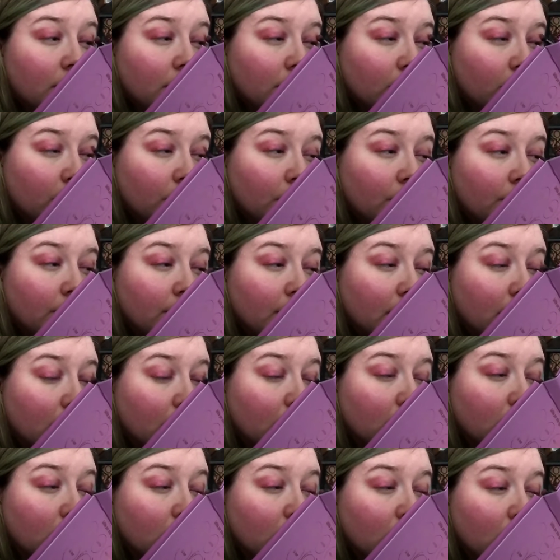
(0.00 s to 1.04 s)
on both
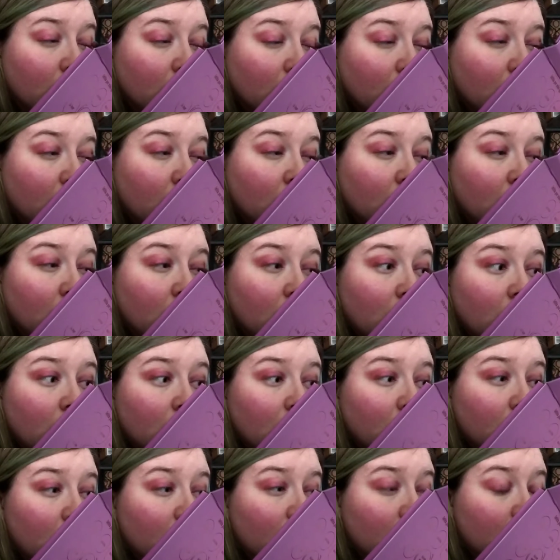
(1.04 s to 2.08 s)
sides.
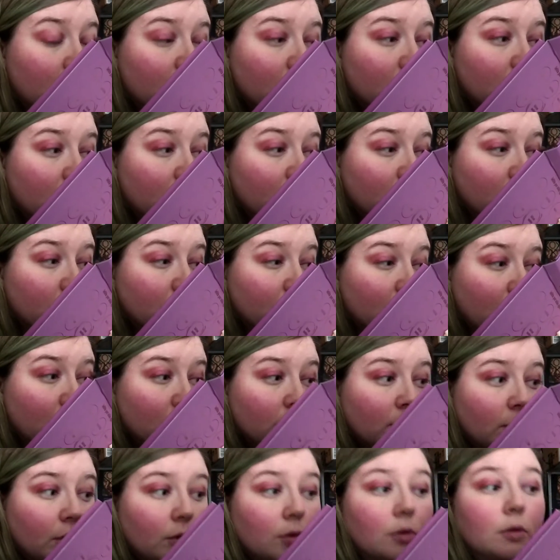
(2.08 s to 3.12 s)
There's kind
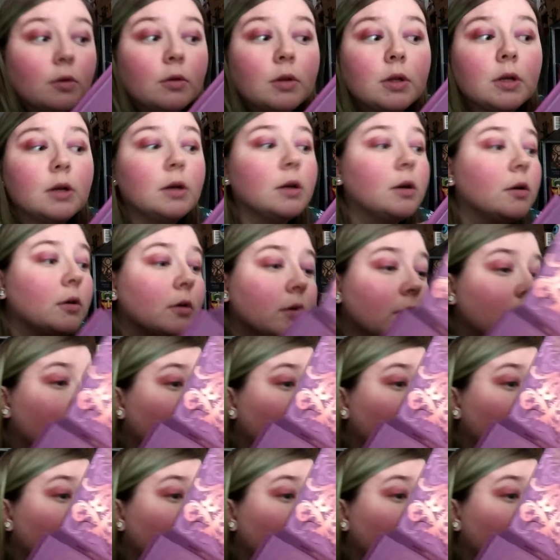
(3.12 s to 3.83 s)
of a hole there now.